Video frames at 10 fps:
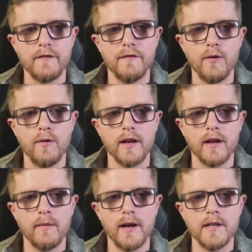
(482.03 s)
4
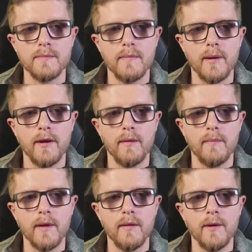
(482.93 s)
gigabytes
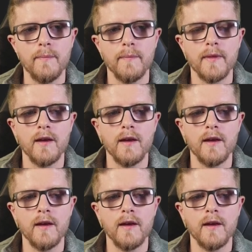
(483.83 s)
minimum.